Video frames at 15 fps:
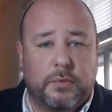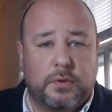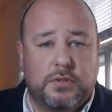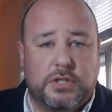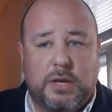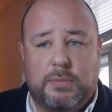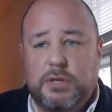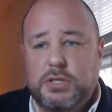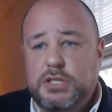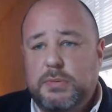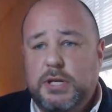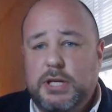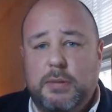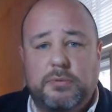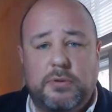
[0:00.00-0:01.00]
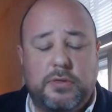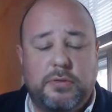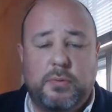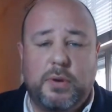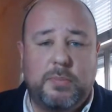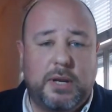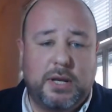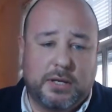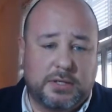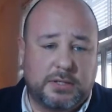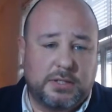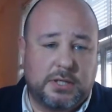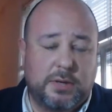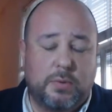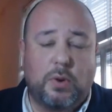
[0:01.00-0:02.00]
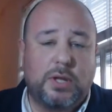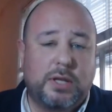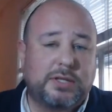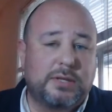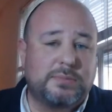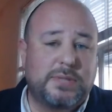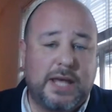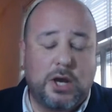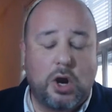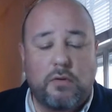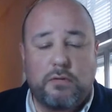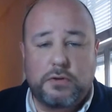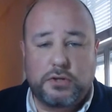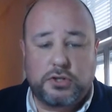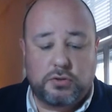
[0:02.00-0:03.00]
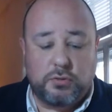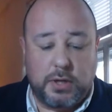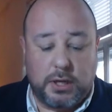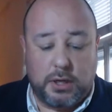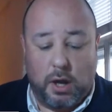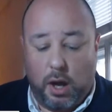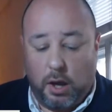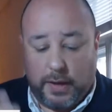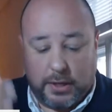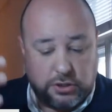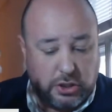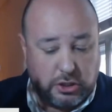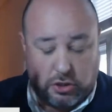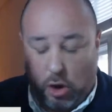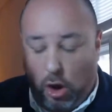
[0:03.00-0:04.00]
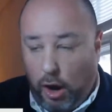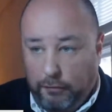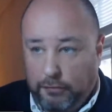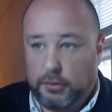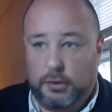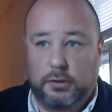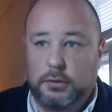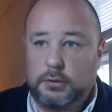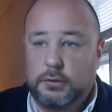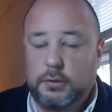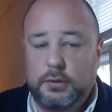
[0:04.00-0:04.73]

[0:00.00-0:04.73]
Jamie is limiting them to 3 minutes. He won't let them take over the screen. Oh, that's just awful.